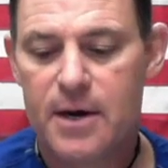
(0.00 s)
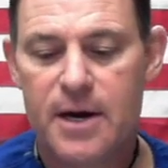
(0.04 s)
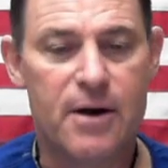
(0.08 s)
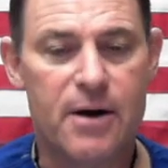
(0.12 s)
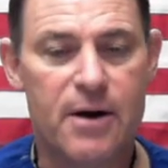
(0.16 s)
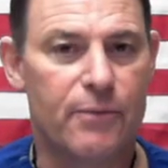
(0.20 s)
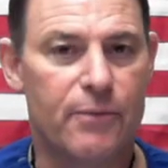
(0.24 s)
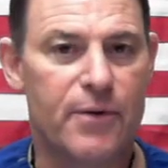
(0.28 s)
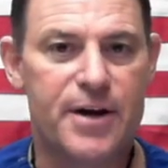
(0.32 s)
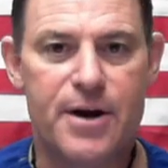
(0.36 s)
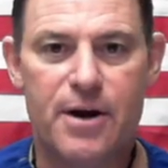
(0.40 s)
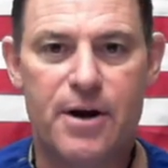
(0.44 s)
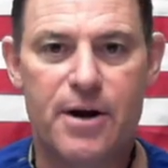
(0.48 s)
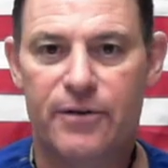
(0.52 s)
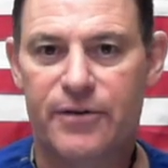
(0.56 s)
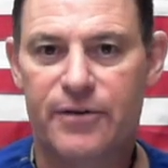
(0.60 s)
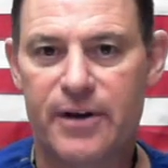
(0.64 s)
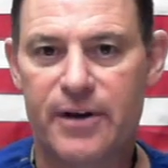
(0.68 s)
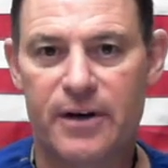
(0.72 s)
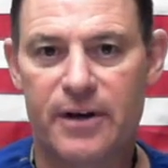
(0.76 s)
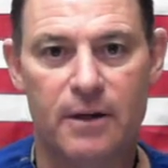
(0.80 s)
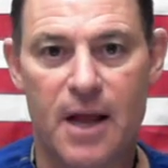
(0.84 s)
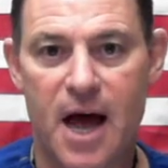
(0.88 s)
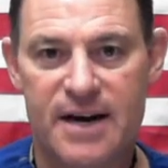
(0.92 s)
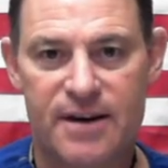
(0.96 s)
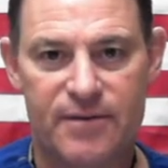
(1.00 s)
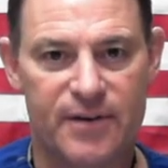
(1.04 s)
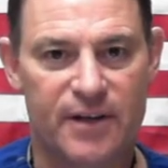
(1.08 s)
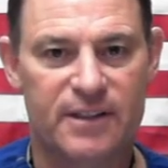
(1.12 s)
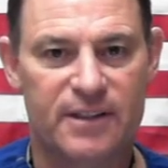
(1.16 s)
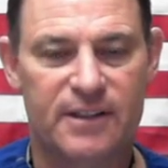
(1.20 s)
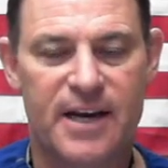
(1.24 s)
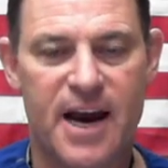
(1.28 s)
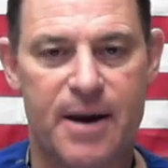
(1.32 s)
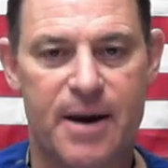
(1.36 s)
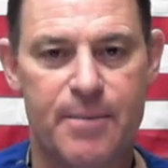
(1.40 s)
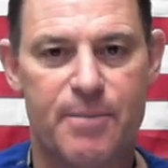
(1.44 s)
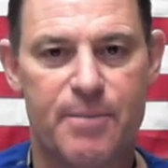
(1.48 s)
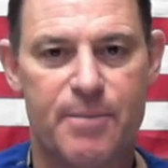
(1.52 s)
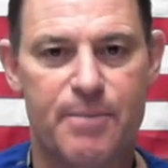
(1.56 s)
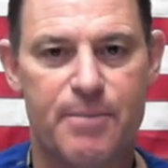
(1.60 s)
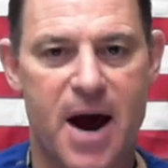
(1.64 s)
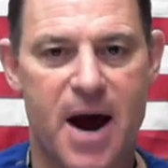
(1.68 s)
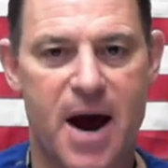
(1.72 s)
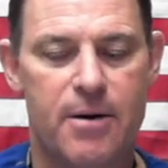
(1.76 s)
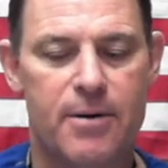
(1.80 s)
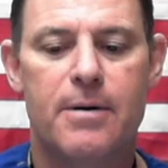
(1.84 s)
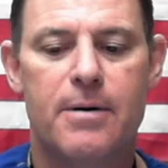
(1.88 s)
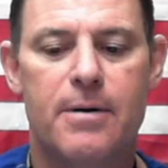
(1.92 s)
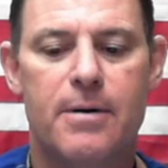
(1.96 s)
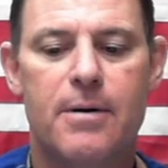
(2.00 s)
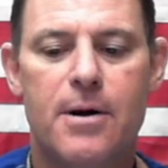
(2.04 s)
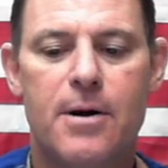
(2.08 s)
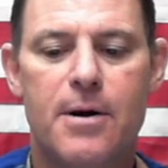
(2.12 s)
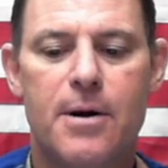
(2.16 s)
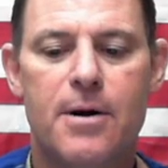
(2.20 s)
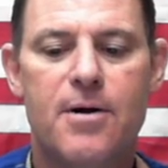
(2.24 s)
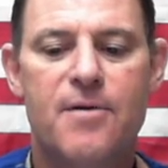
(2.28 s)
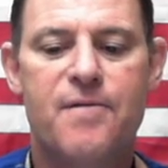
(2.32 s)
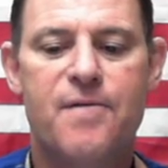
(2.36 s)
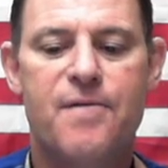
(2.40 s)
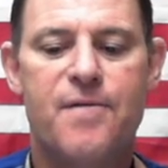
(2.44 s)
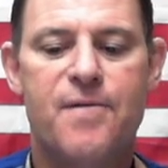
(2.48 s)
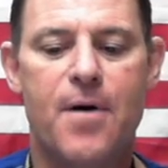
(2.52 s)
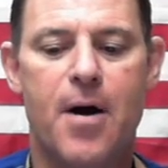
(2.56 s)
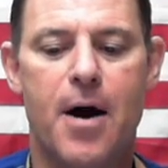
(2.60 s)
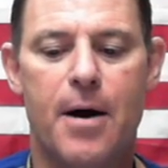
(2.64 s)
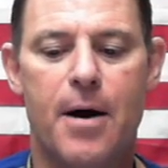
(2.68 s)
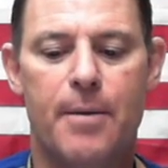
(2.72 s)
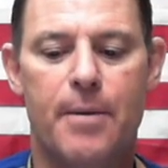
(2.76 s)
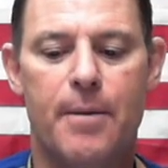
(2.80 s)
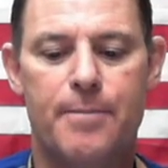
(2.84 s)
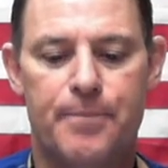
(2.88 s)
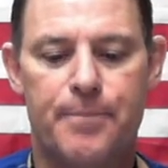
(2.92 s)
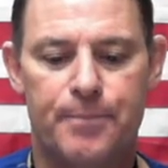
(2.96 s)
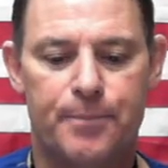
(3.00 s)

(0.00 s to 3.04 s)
And we know that a lot of this came about from